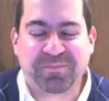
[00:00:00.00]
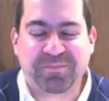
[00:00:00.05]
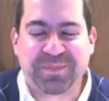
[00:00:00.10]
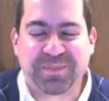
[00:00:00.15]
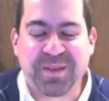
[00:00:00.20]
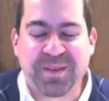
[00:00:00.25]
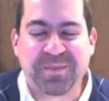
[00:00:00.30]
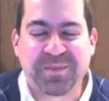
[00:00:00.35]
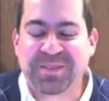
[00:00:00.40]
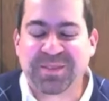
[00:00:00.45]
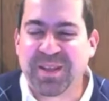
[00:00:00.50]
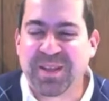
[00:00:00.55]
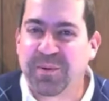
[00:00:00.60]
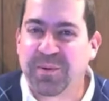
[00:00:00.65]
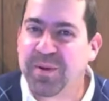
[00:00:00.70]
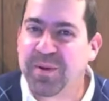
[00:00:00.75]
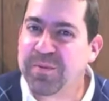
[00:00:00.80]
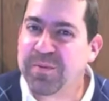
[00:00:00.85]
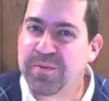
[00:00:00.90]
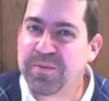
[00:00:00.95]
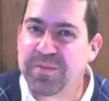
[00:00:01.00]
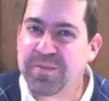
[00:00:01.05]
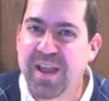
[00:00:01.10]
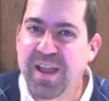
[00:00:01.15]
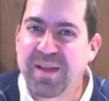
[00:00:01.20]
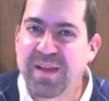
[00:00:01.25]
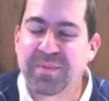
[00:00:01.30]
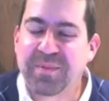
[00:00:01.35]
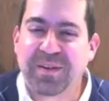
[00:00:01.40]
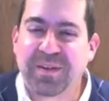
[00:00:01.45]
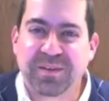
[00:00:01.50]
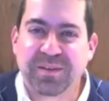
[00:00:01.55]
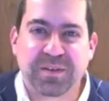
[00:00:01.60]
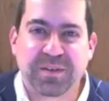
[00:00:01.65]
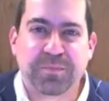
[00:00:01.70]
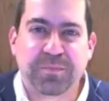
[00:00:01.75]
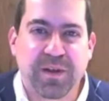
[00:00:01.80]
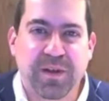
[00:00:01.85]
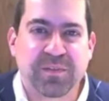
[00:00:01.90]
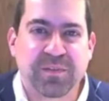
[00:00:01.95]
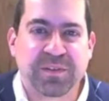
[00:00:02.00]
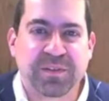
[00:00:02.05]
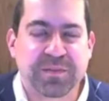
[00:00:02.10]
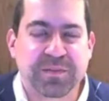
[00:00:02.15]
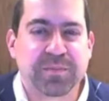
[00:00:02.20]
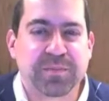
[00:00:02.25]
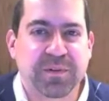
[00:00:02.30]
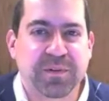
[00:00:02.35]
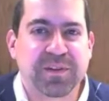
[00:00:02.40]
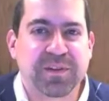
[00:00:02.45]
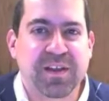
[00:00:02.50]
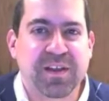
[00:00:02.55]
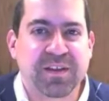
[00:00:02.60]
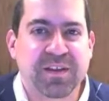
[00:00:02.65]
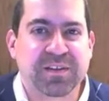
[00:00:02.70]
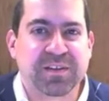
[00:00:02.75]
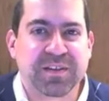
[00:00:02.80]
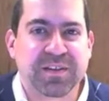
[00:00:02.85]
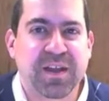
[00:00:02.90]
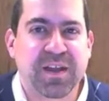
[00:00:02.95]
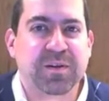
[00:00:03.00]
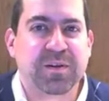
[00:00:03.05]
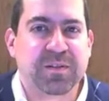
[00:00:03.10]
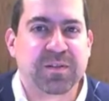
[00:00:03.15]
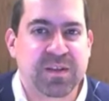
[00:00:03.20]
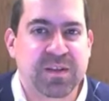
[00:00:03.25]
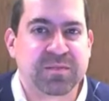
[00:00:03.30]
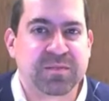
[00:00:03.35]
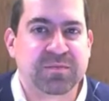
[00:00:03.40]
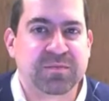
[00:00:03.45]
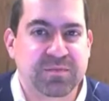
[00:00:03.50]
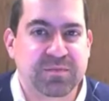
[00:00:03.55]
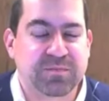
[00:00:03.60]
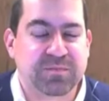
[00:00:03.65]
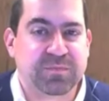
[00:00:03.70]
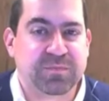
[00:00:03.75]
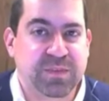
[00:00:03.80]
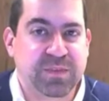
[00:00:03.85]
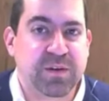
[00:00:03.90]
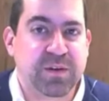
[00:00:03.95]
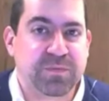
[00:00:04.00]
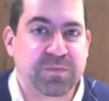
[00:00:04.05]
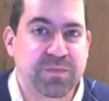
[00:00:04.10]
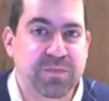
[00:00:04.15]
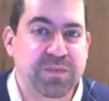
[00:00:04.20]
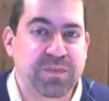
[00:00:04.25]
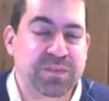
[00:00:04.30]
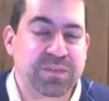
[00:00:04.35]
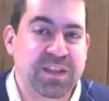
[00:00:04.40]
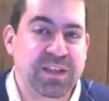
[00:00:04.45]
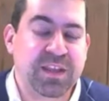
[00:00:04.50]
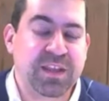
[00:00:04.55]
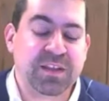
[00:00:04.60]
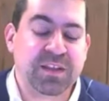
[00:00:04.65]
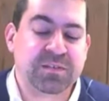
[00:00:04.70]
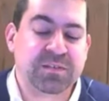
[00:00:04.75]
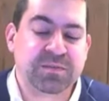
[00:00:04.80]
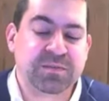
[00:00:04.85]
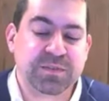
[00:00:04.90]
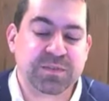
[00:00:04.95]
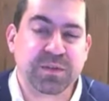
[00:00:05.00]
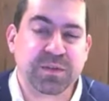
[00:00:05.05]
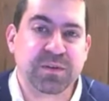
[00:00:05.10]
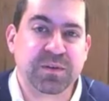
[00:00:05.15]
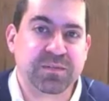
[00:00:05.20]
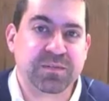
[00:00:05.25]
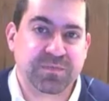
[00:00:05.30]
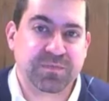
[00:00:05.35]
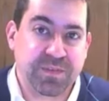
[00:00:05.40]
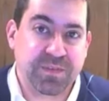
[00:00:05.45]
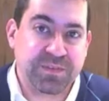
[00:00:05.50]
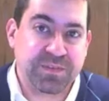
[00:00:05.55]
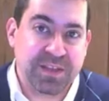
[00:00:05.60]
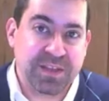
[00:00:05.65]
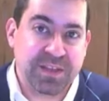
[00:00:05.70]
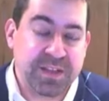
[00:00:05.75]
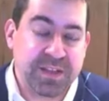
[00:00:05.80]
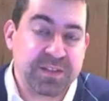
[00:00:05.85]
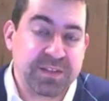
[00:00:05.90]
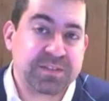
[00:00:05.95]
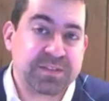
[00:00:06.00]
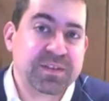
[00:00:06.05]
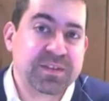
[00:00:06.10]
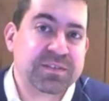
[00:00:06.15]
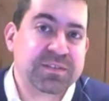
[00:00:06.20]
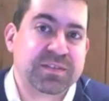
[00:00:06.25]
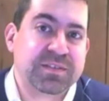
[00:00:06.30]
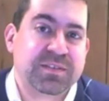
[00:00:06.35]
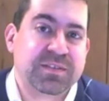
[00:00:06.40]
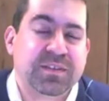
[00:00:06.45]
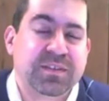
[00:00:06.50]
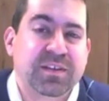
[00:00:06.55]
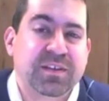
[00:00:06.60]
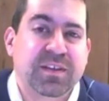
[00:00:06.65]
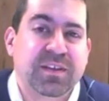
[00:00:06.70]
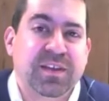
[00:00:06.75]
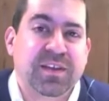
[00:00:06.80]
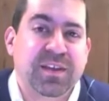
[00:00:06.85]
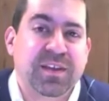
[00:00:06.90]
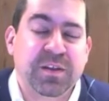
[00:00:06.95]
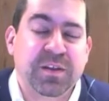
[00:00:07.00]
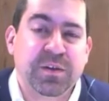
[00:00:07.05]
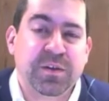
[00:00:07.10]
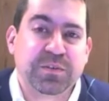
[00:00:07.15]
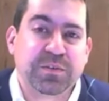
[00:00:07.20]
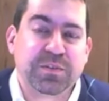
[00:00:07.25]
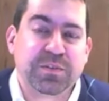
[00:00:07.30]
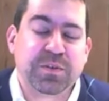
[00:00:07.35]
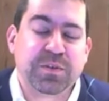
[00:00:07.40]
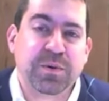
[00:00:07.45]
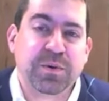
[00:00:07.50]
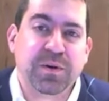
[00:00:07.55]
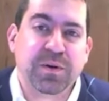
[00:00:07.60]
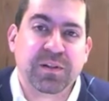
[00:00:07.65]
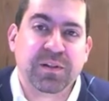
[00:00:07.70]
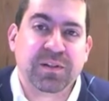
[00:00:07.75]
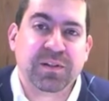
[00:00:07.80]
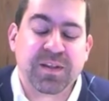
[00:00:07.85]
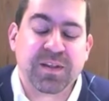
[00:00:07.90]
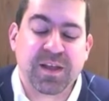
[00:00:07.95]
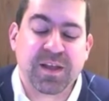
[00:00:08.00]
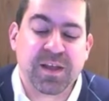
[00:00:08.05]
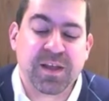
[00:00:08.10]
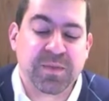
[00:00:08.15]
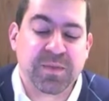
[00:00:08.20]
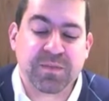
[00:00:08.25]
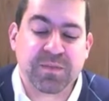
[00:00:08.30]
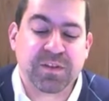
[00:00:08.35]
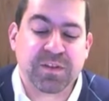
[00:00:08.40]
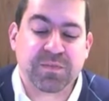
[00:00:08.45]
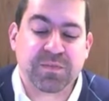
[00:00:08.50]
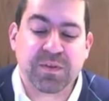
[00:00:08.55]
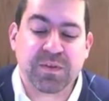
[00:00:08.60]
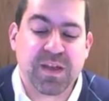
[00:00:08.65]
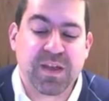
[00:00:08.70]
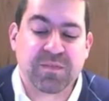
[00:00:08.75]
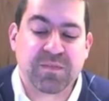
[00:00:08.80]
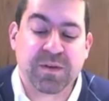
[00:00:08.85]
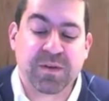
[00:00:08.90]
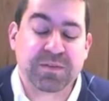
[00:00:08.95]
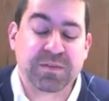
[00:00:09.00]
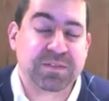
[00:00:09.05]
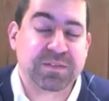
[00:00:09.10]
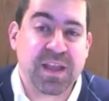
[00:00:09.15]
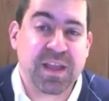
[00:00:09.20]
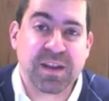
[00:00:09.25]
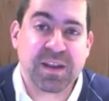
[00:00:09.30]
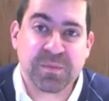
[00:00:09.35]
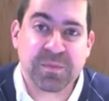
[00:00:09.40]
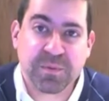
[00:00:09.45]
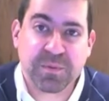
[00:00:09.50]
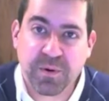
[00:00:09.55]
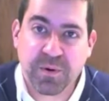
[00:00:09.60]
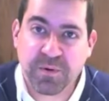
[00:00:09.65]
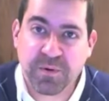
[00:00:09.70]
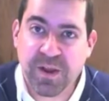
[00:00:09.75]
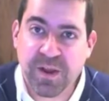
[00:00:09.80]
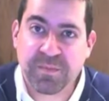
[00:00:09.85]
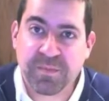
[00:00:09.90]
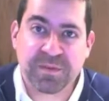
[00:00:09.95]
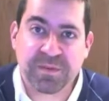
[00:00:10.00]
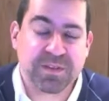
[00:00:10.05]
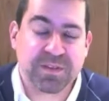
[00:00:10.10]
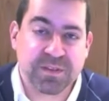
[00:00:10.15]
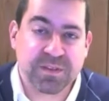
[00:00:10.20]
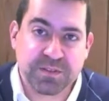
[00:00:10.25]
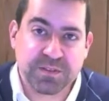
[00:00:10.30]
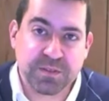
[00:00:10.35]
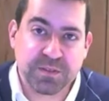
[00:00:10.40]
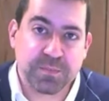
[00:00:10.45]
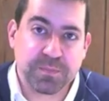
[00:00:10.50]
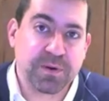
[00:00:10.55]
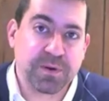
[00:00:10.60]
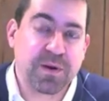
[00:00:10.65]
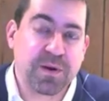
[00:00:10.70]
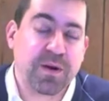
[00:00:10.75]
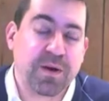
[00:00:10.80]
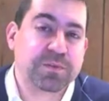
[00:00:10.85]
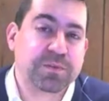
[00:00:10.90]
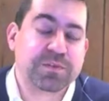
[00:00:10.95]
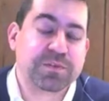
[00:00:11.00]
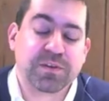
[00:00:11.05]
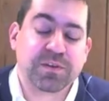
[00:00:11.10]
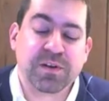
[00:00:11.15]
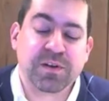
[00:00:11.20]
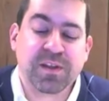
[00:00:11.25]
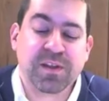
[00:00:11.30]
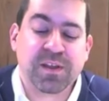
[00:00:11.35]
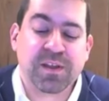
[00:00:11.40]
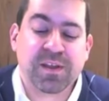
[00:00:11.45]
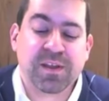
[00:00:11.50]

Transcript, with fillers: something's not right with that, because your prevalence of bullying is higher than, you know, 15 instances in your school, even if you have an outstanding program in super culture.